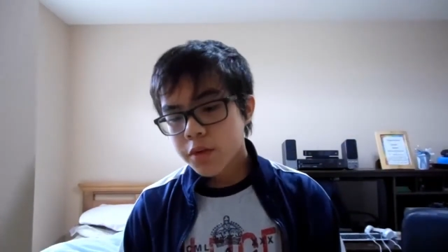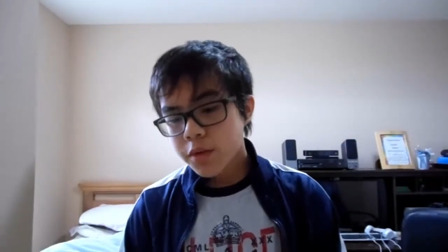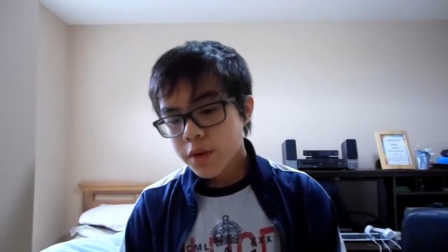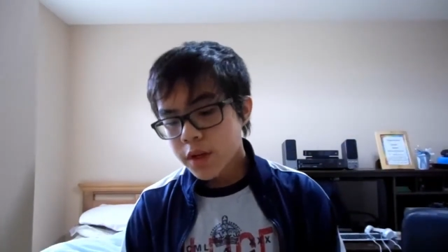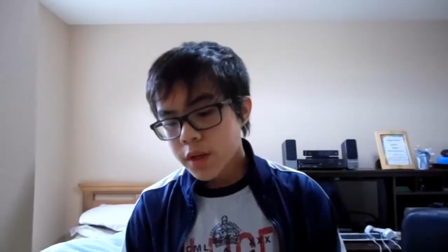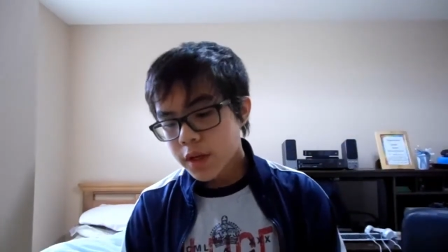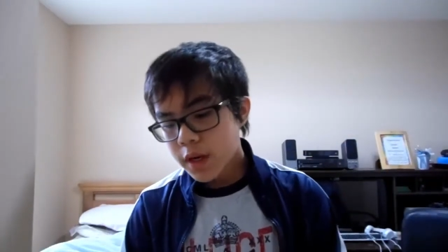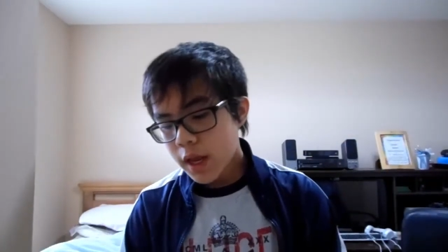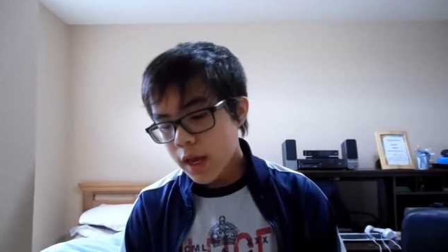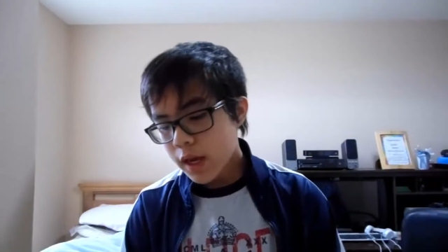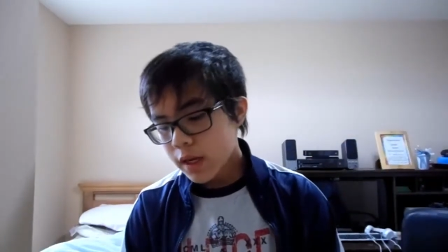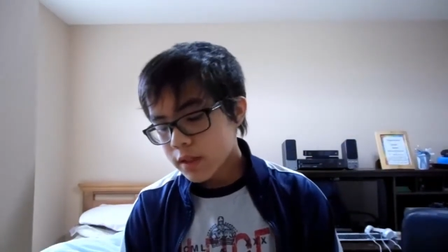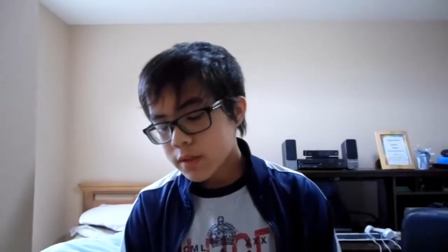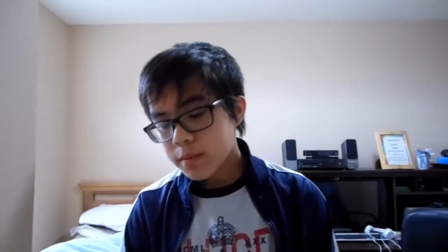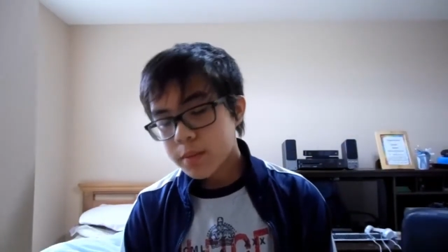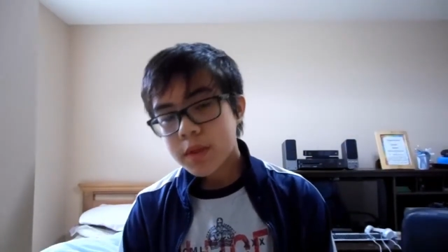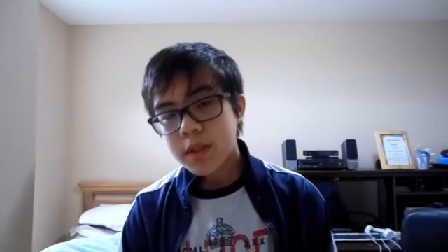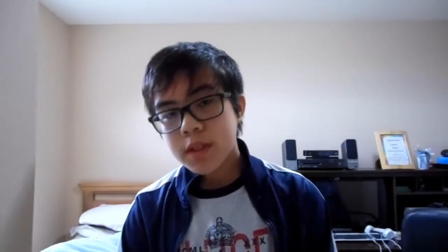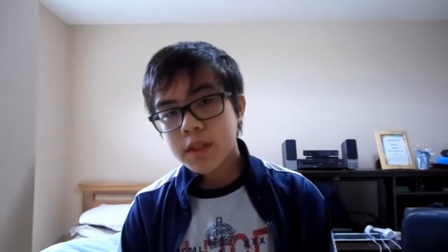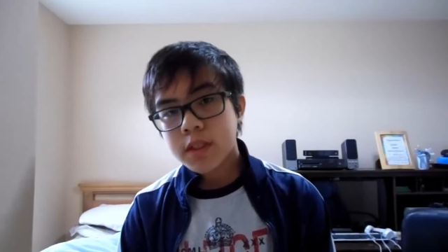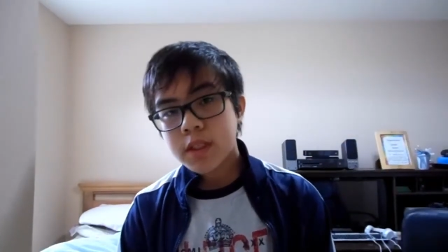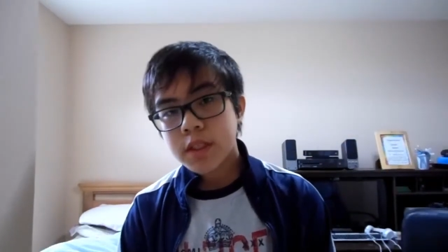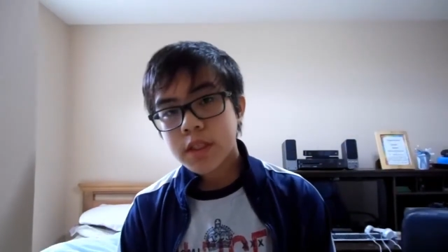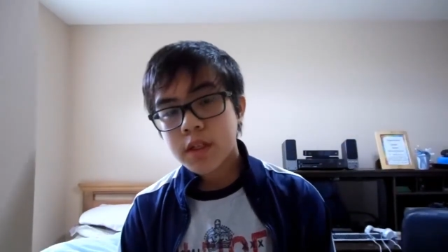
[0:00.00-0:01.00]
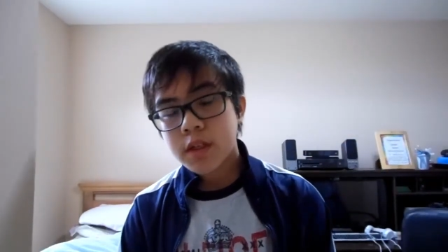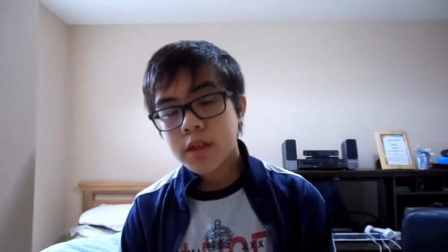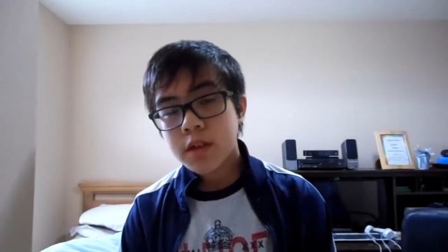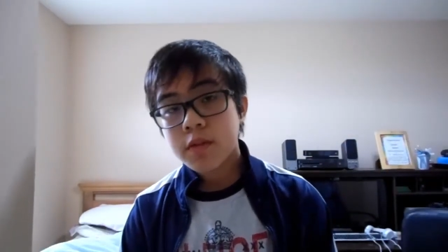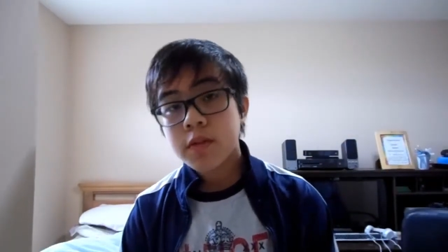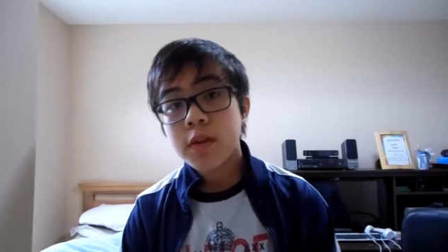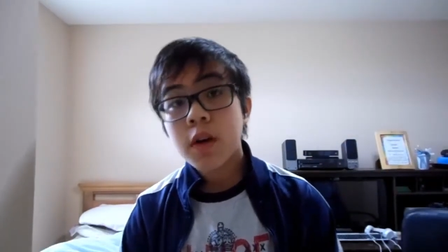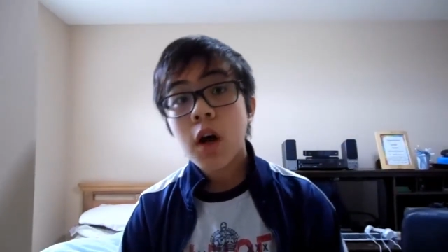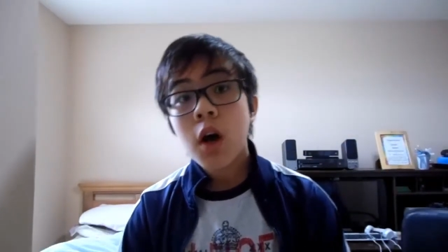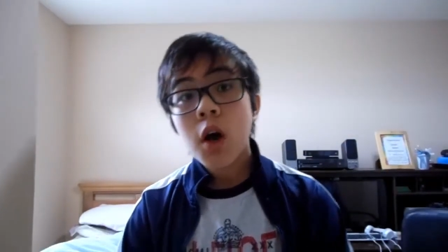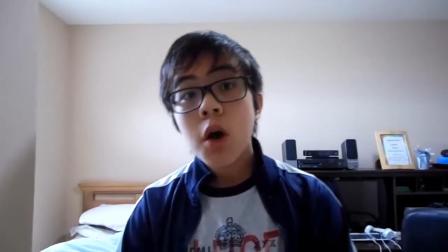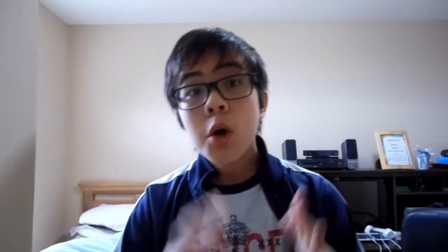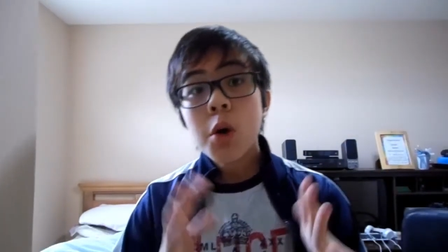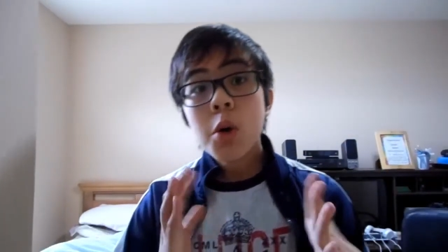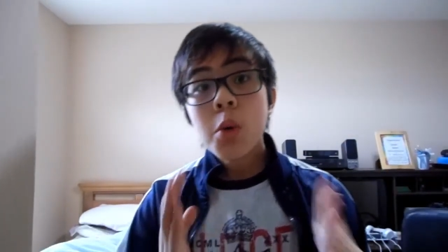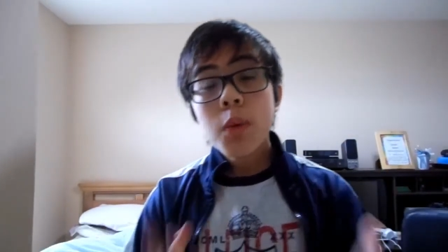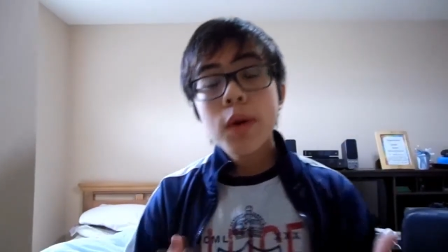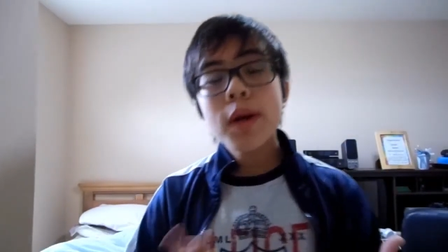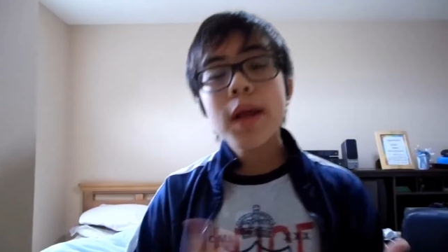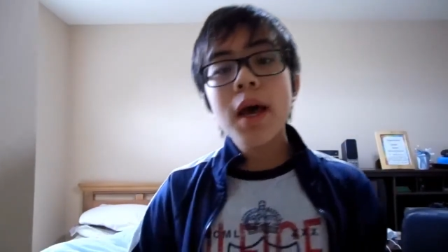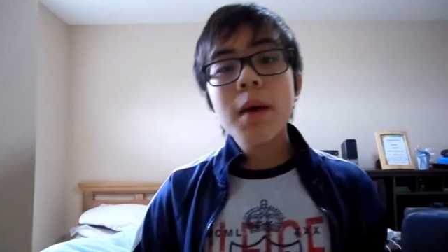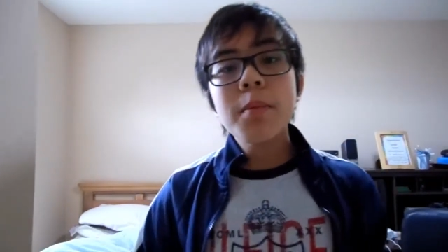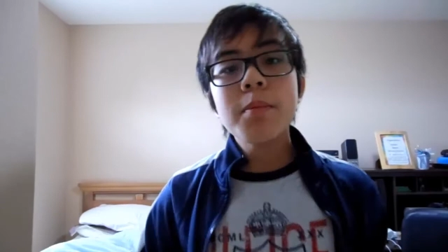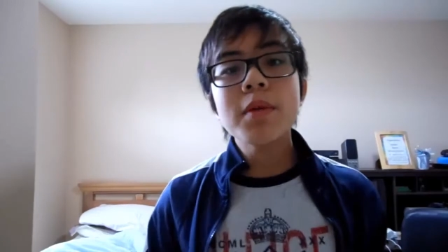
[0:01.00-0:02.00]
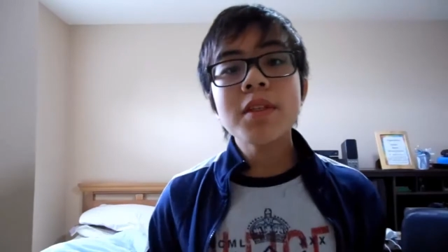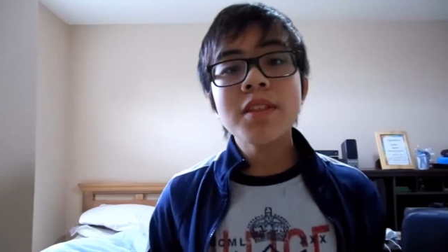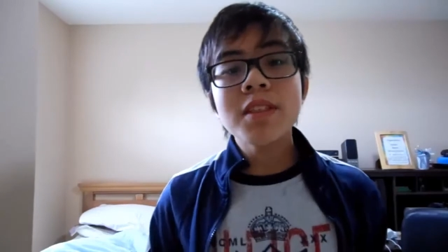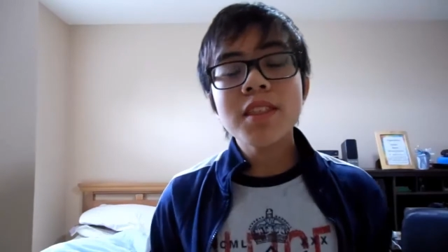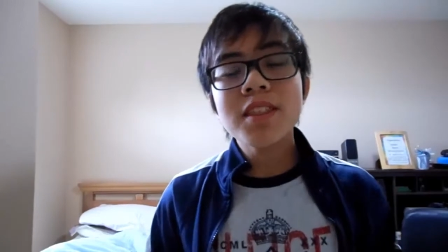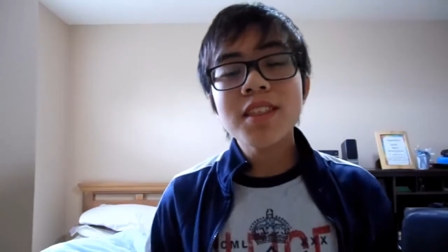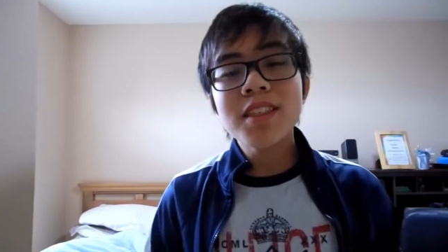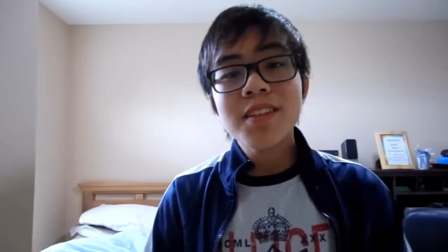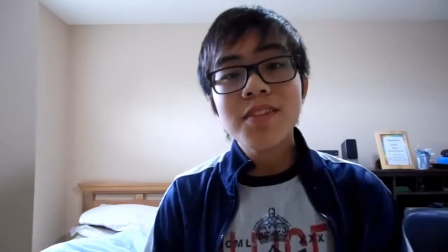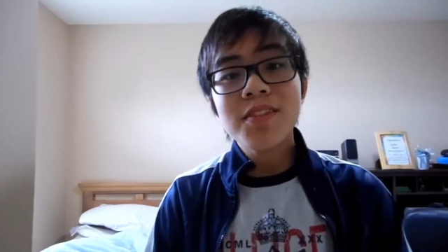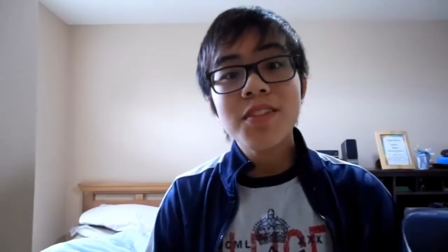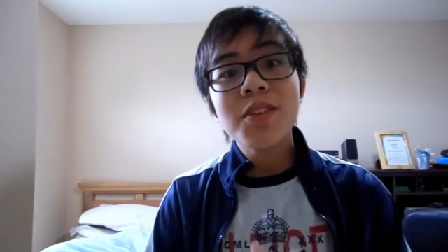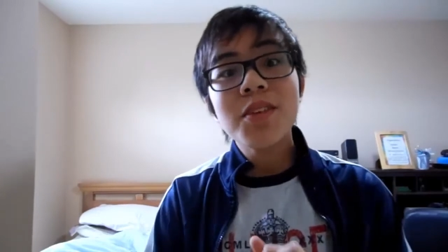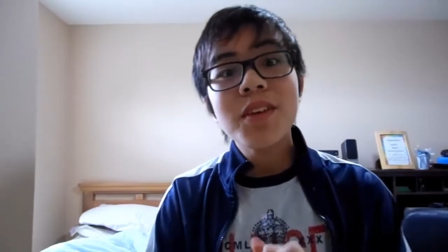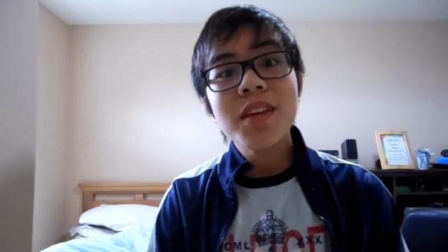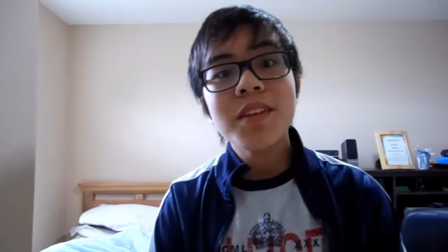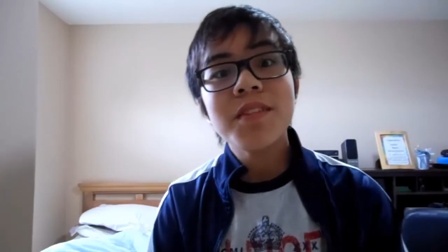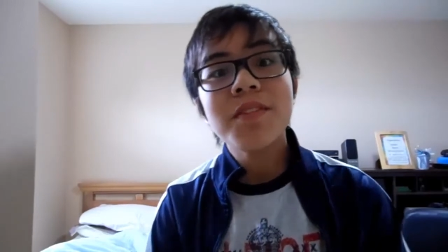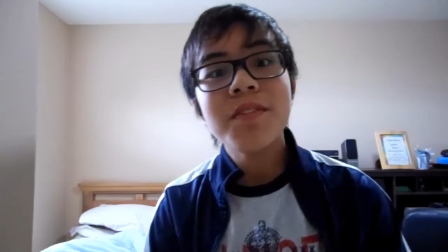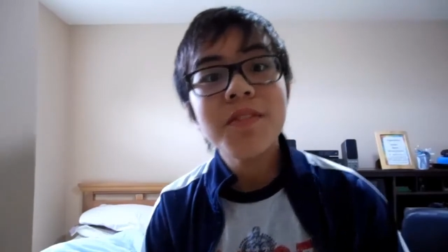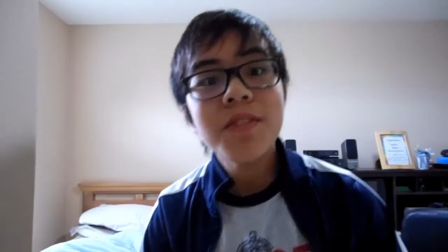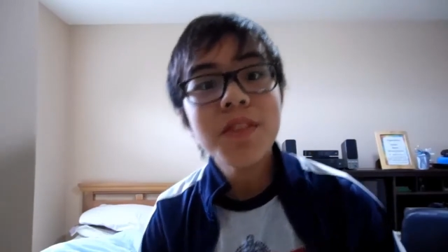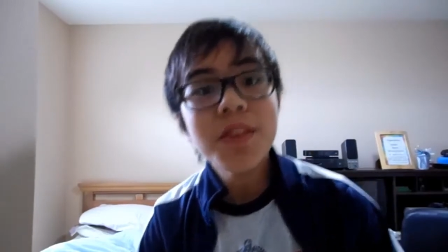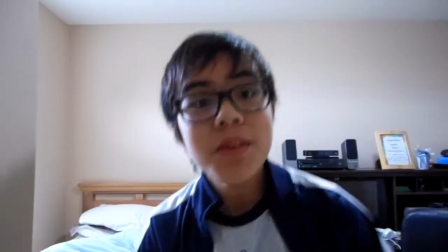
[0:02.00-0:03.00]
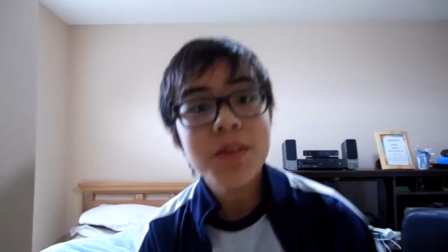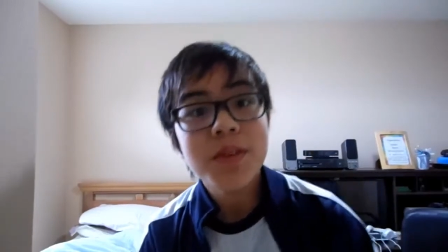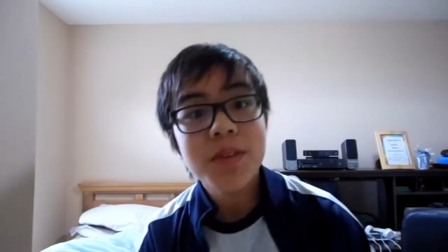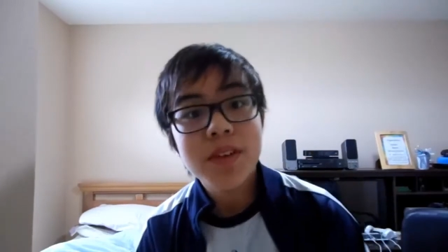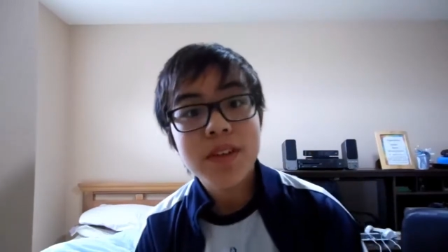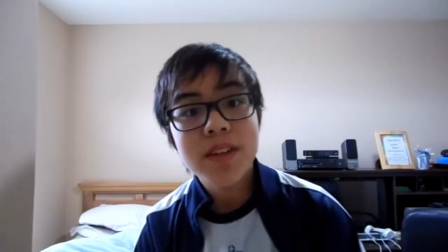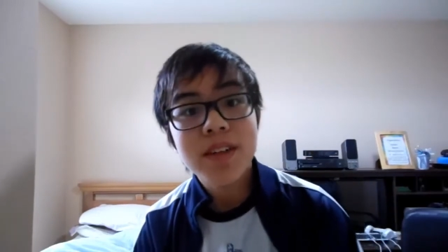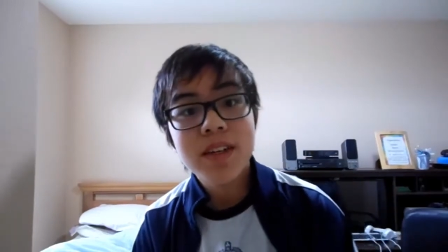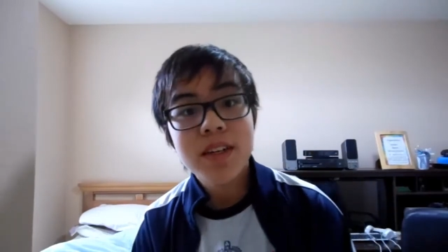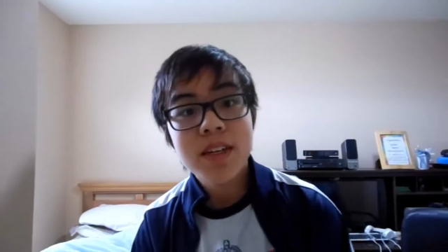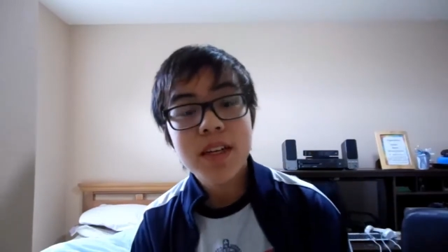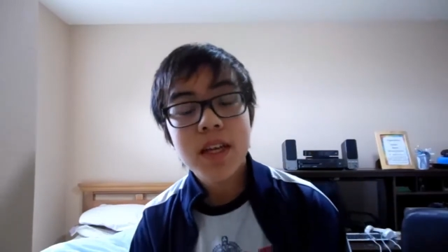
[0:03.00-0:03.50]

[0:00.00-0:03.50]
reenactment of what happens if you eat food.